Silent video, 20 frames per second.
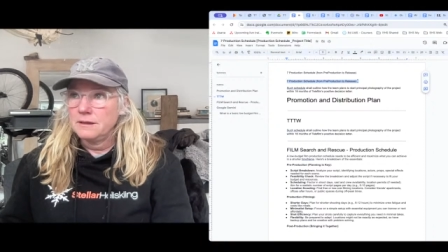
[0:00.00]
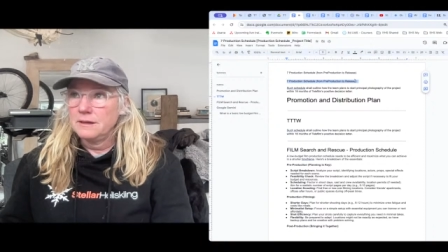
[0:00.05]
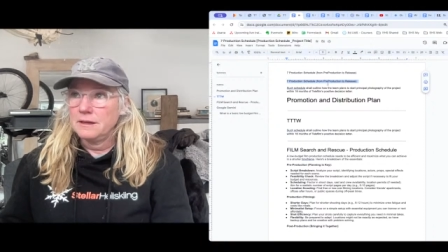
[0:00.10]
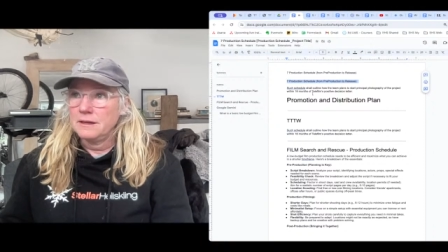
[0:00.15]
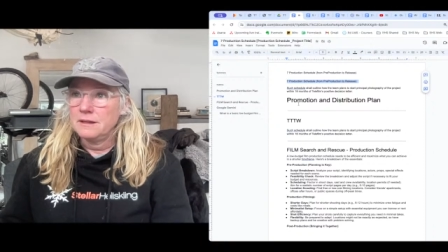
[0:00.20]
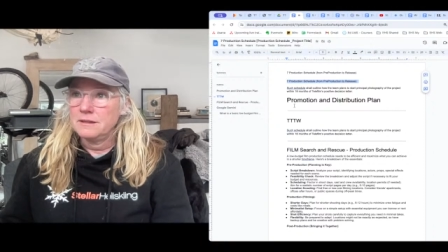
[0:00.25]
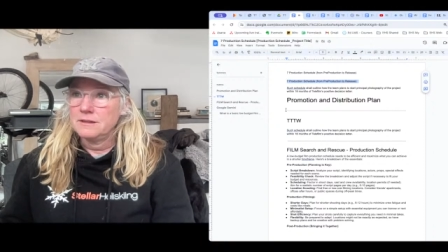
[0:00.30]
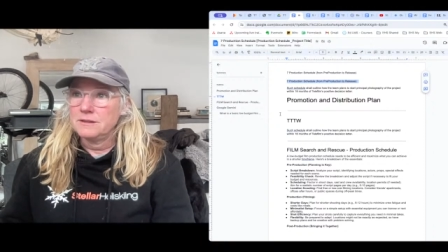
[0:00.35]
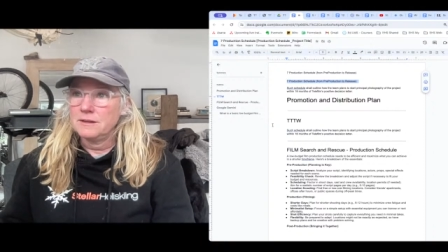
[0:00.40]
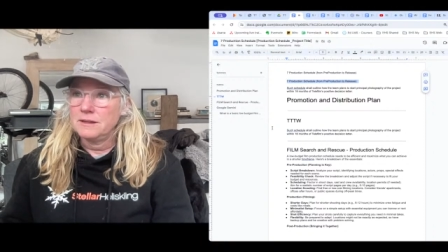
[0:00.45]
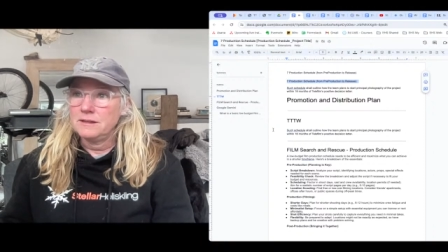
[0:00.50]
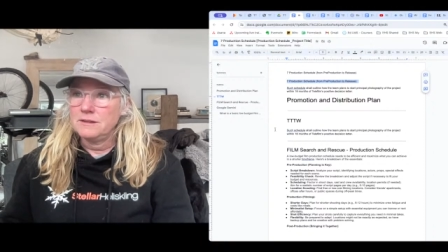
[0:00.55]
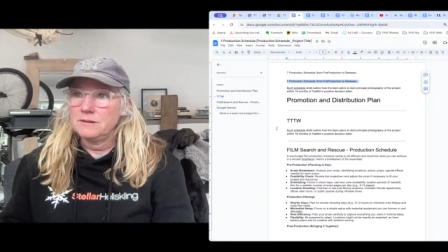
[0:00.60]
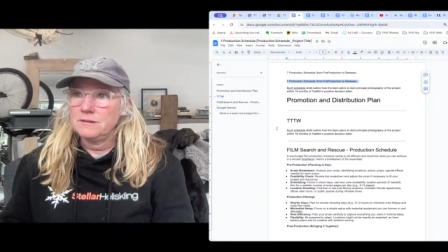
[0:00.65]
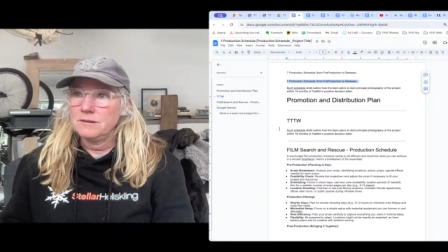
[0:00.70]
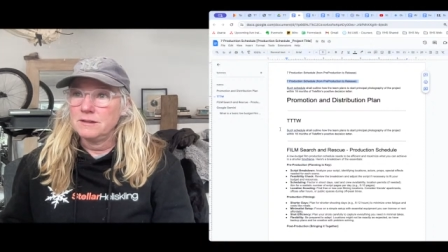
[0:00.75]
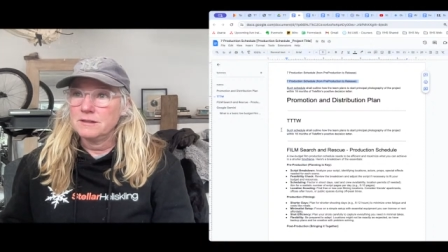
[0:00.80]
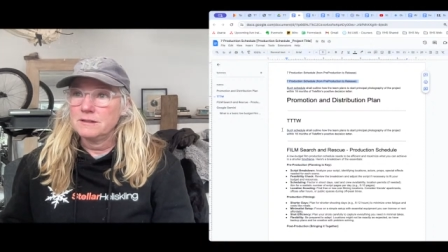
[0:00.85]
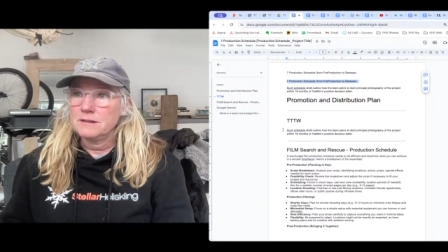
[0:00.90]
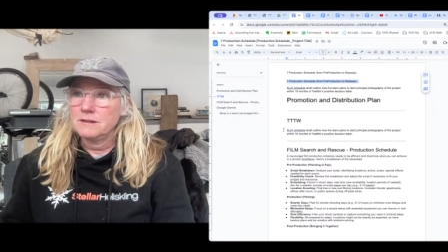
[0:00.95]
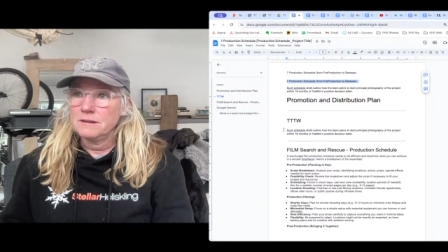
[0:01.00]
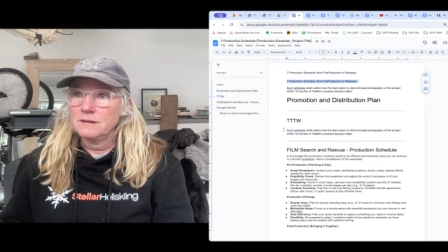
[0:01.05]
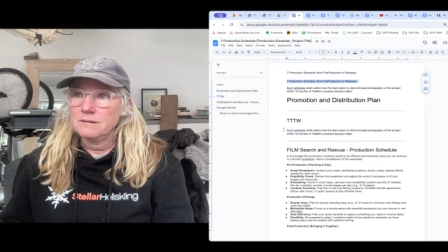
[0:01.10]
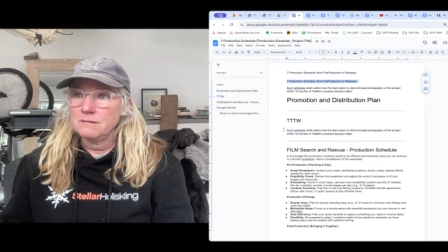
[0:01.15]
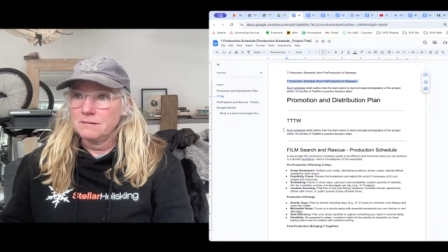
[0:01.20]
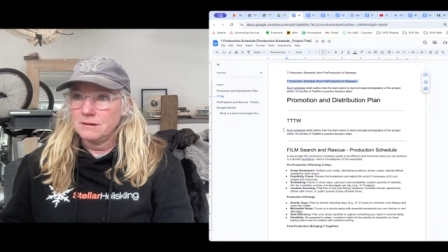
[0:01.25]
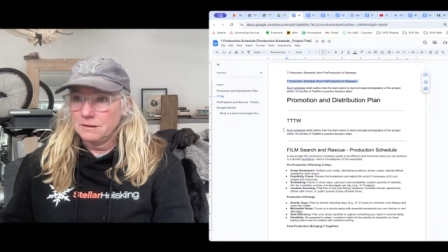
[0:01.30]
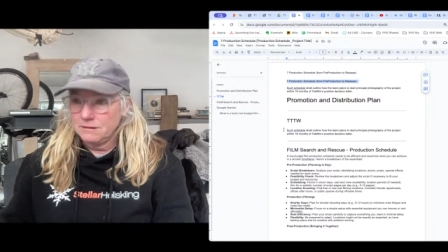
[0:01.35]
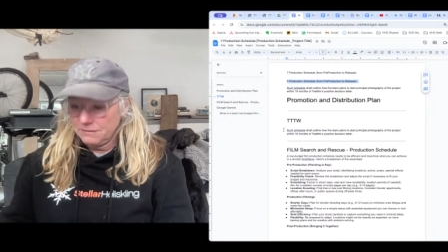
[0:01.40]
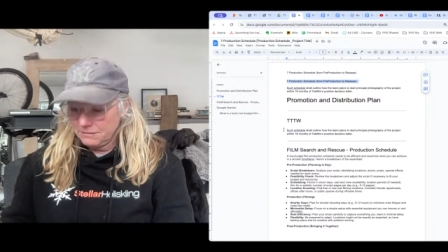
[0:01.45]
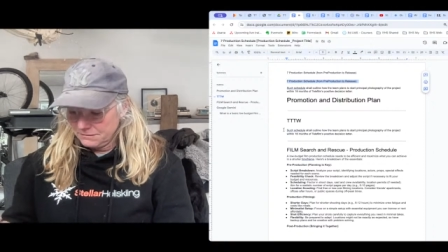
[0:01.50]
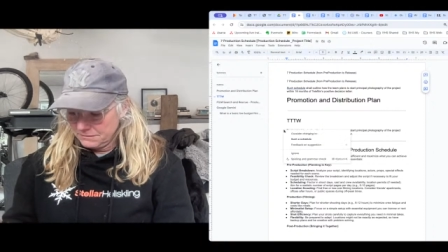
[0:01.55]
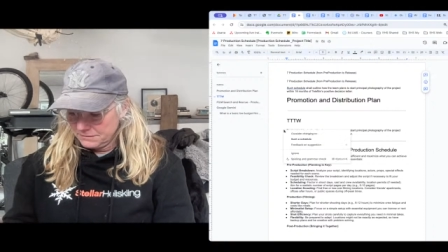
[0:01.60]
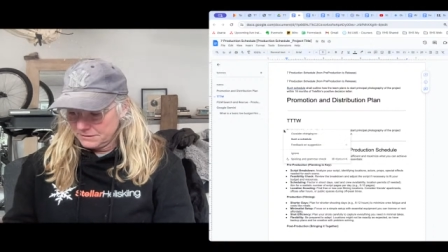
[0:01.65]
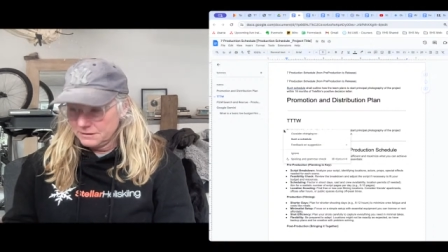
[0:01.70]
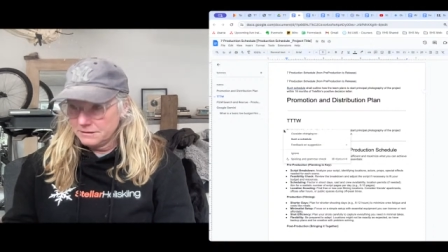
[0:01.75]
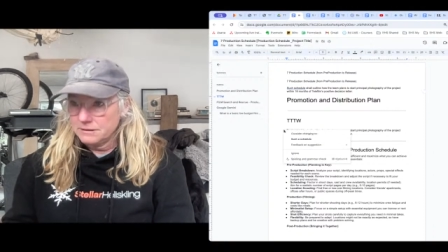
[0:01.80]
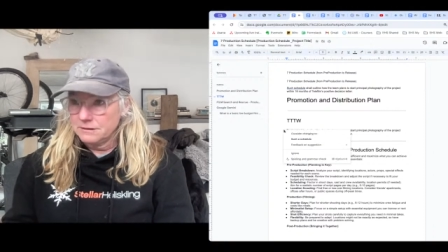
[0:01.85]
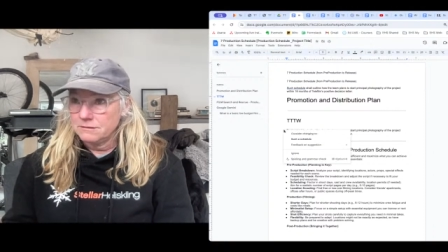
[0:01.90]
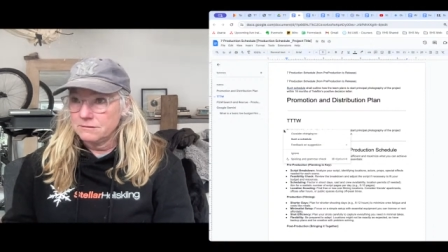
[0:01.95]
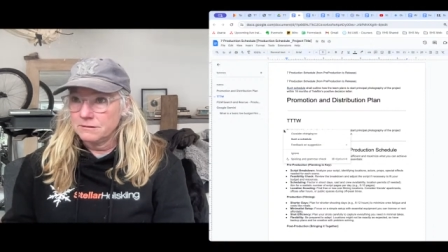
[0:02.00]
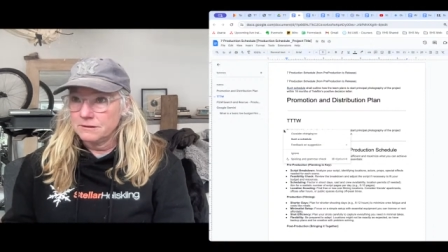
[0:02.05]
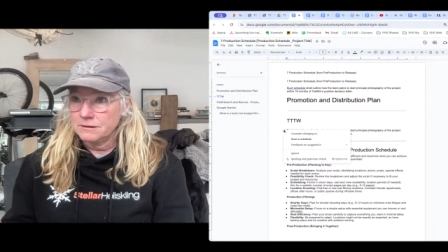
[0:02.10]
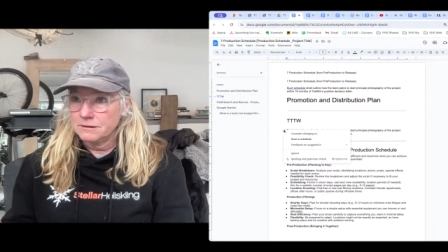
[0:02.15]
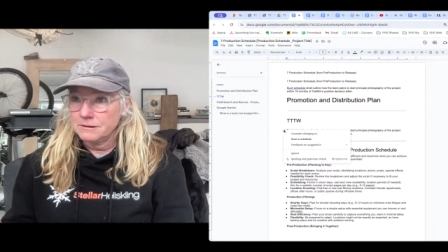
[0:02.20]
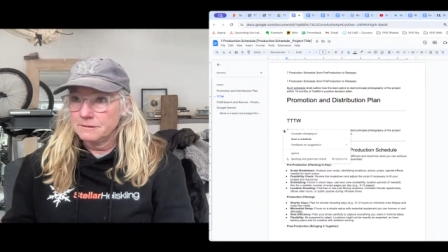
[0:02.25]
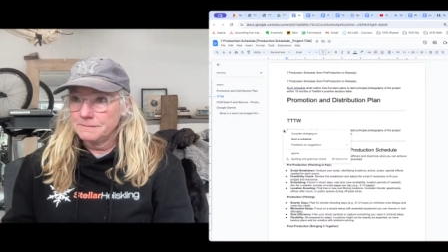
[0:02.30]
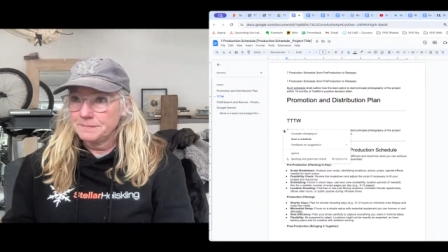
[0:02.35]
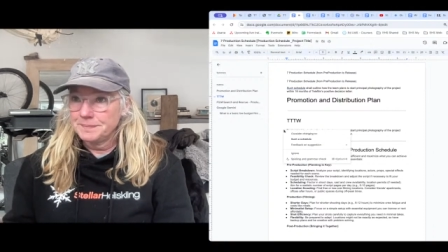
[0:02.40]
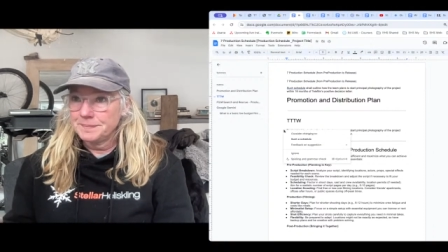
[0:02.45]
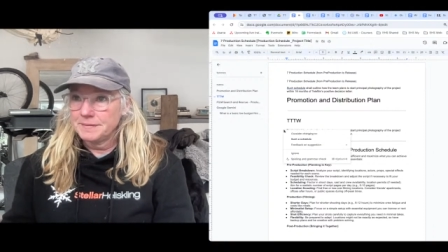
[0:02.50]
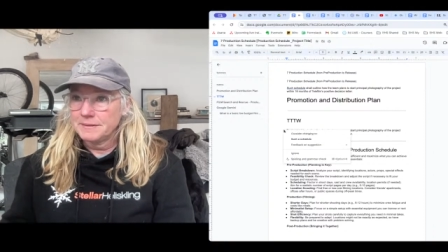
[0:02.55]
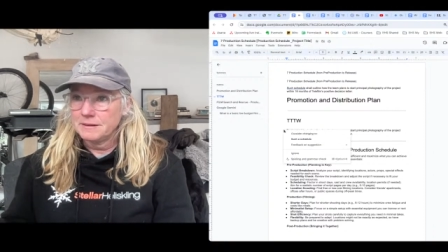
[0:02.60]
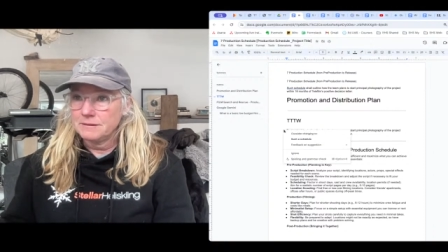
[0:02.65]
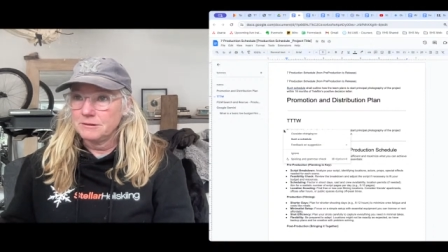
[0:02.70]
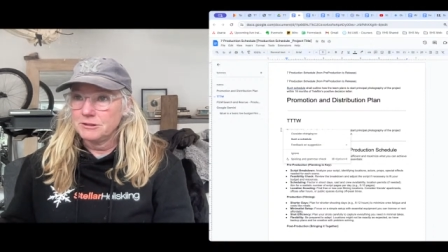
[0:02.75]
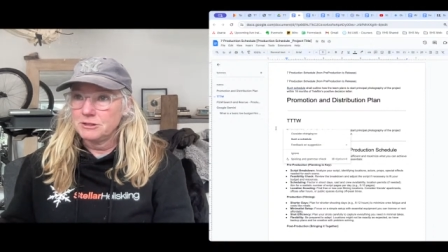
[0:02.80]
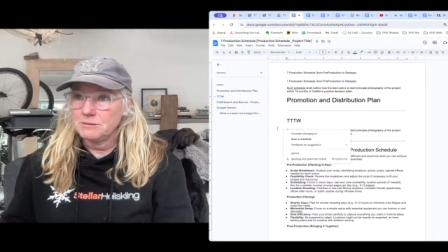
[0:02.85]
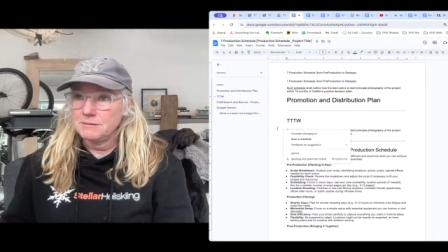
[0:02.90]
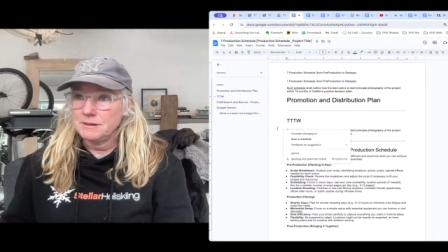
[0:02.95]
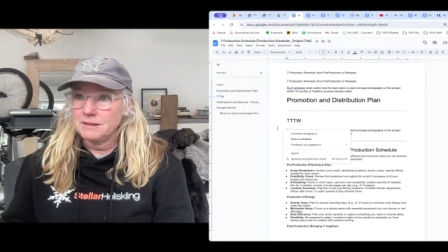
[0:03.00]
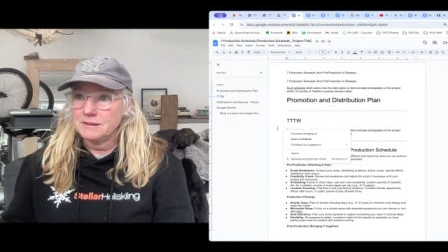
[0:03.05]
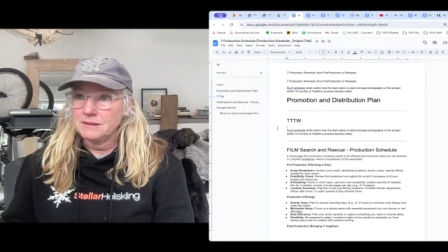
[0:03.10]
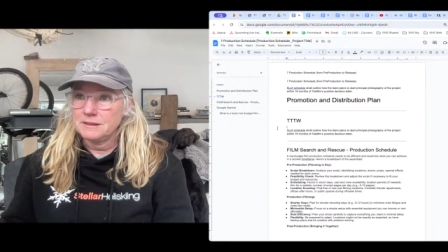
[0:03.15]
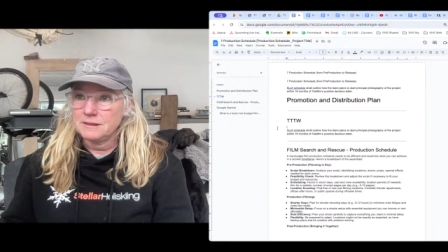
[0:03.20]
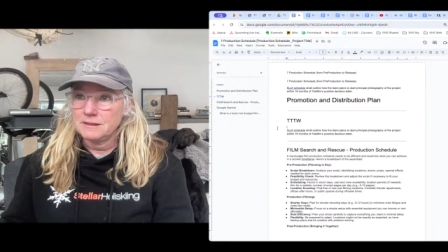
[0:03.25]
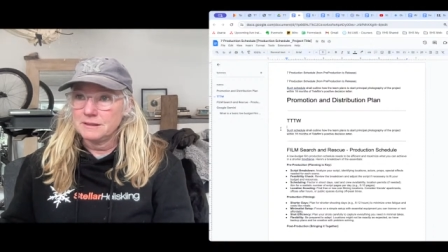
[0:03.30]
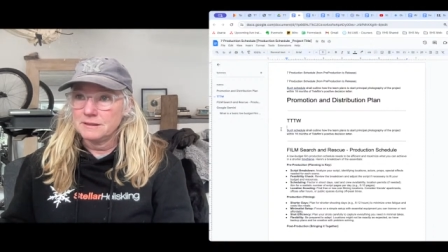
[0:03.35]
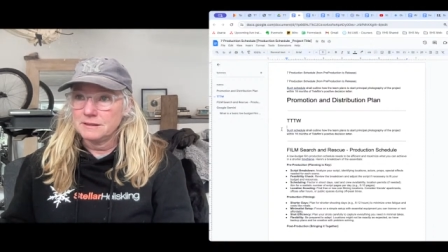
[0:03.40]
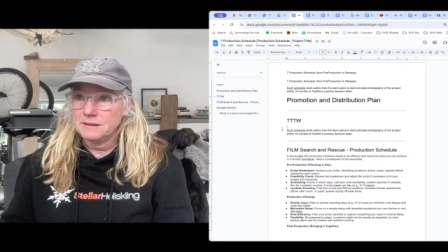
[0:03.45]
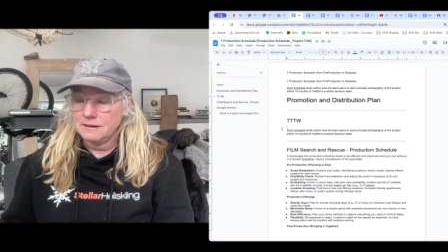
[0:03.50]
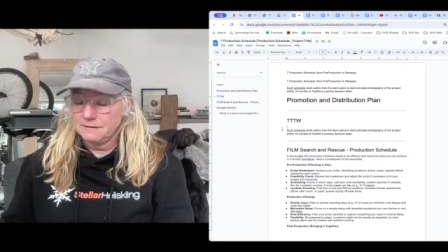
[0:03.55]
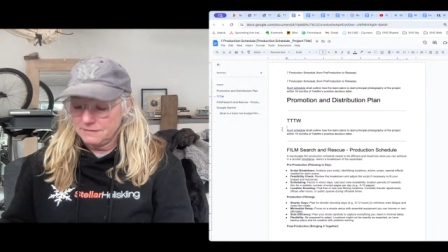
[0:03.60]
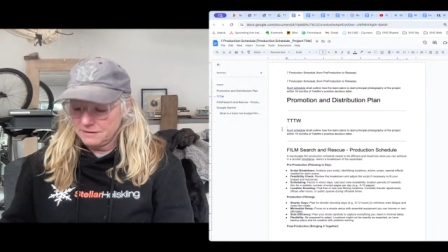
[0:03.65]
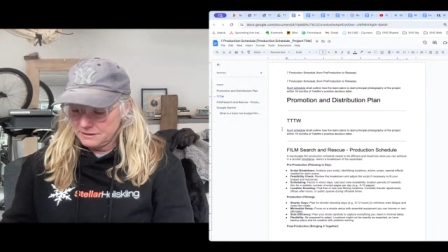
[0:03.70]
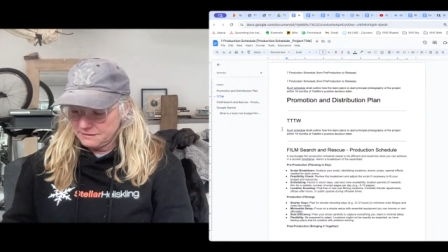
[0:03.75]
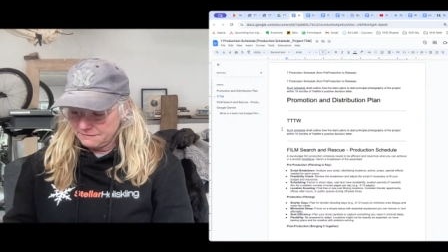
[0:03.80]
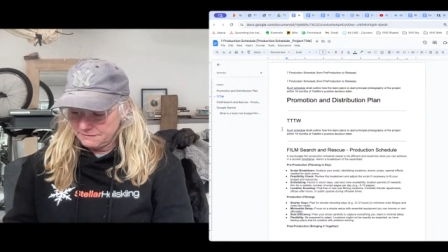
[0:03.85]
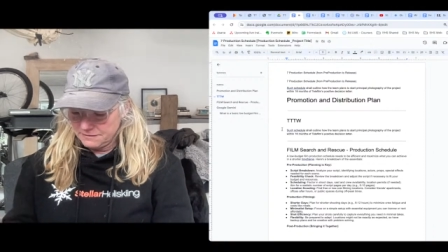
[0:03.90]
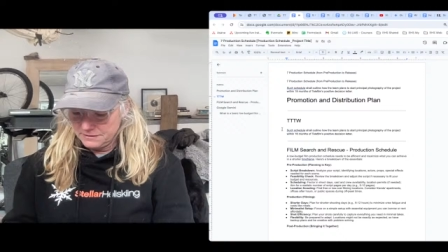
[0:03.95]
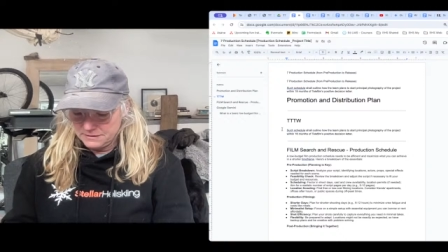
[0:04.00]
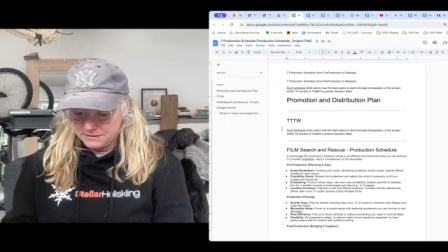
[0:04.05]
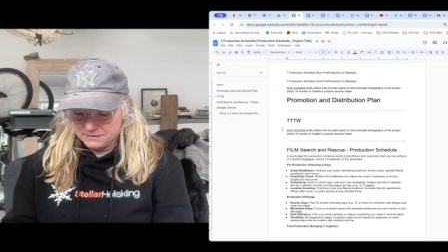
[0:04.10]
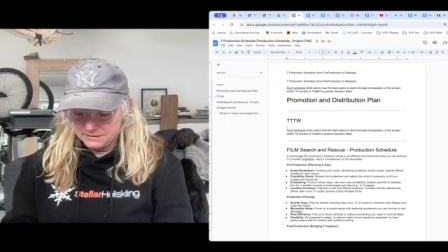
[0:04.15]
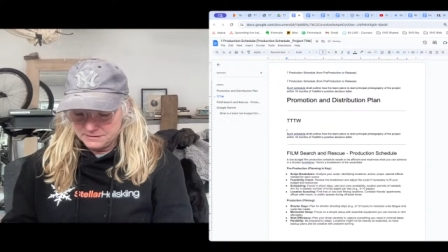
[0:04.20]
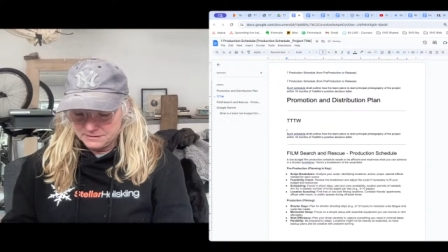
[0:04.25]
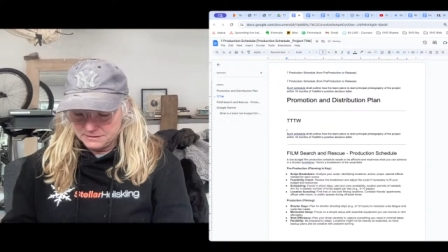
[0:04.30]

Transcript: and so I don't necessarily read all the words in order, which means it does give a different